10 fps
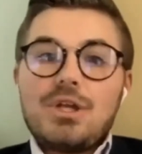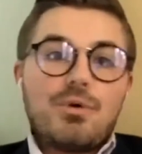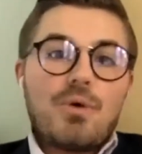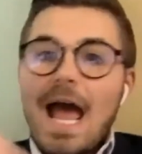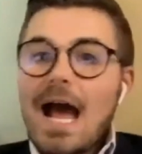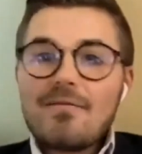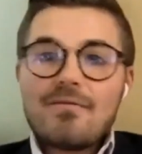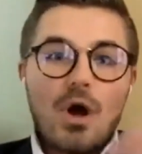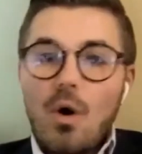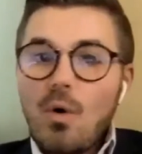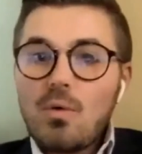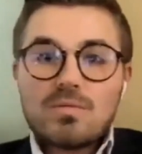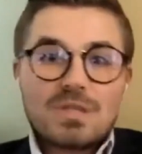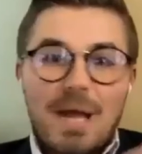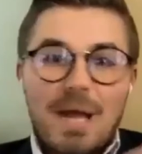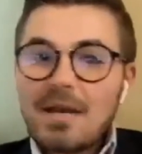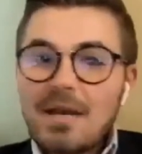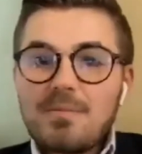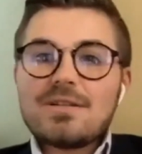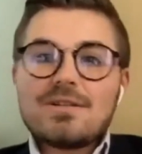you have no
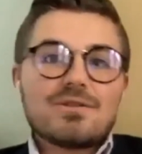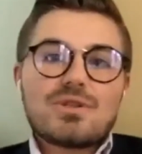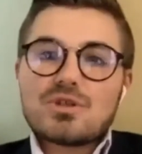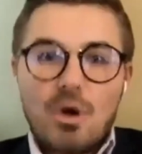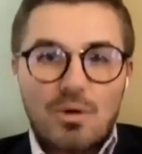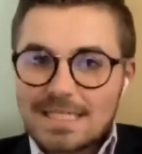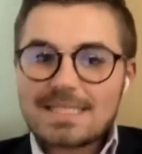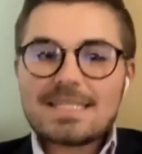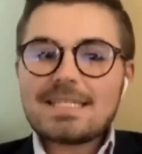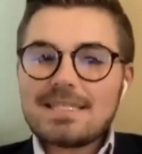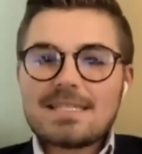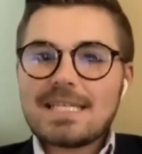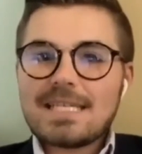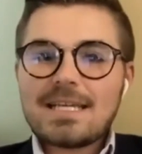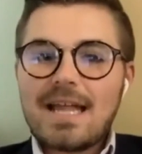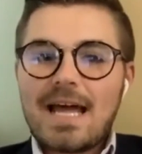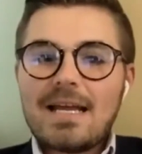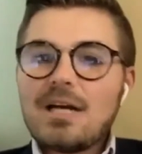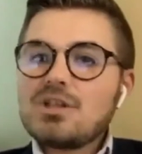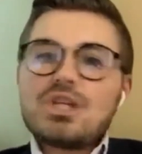dependability. There, there's no consistency to that.
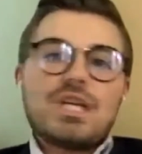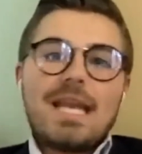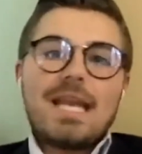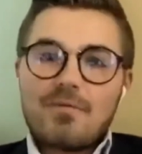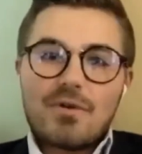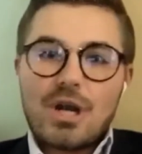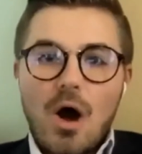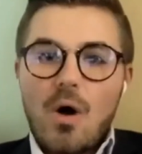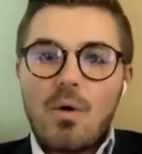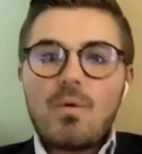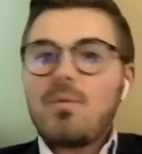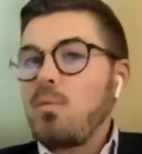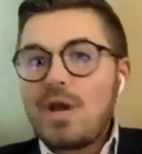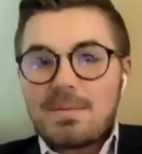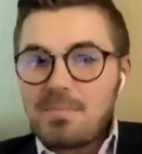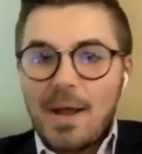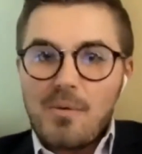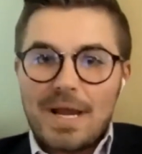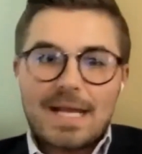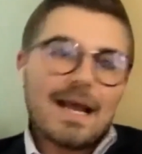So you never know week by
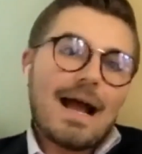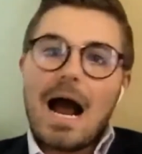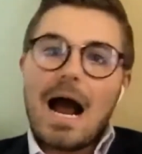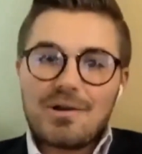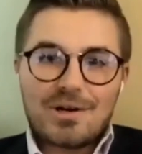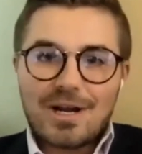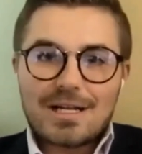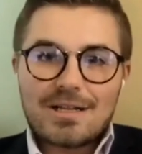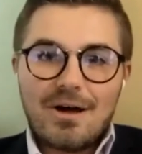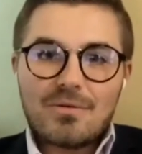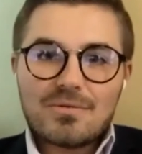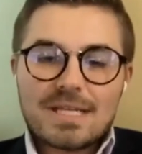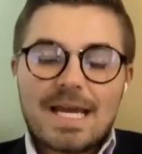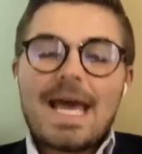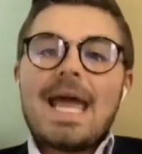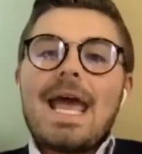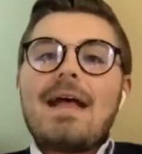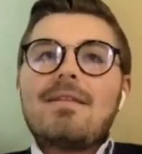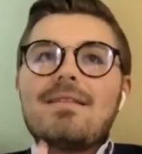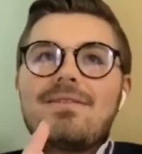week how you're going to close.
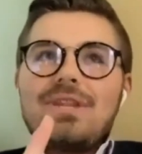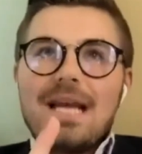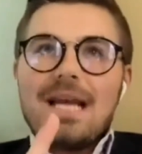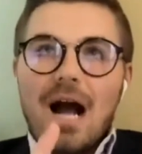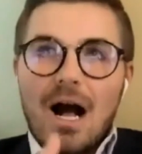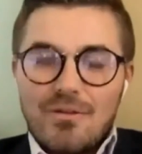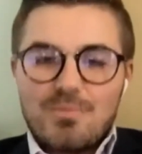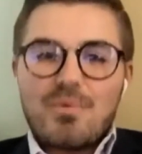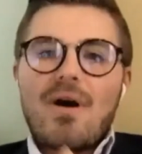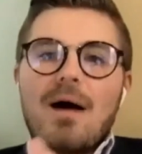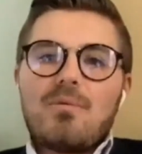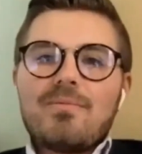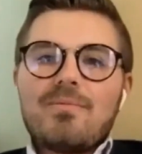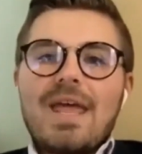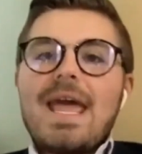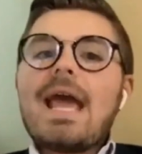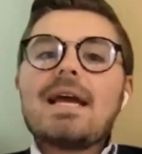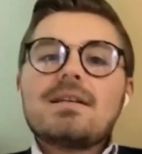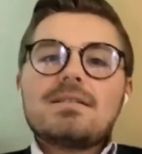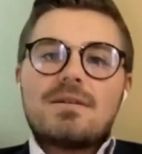And the other problem
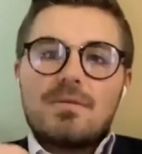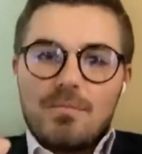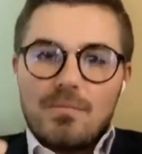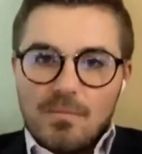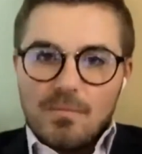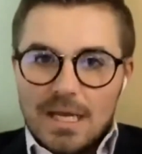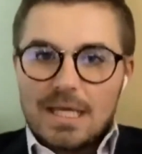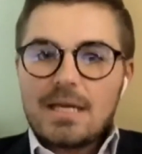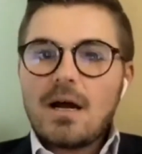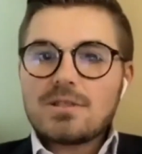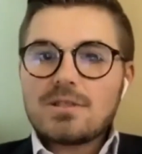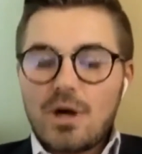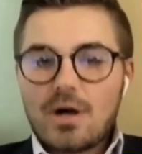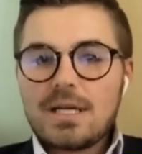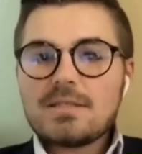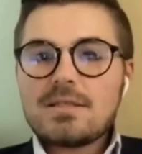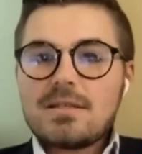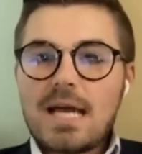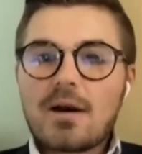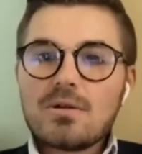is many attorneys
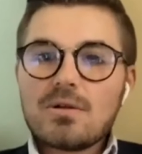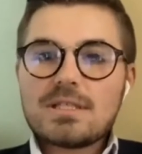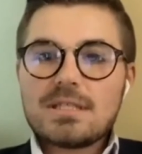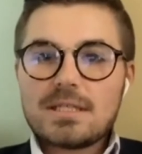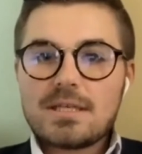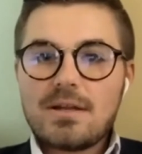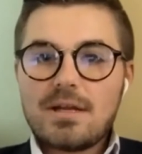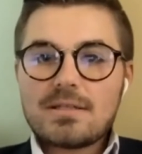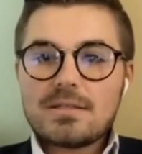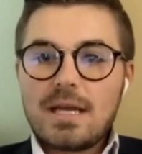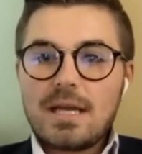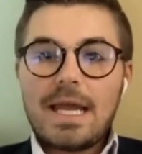that are listening to this,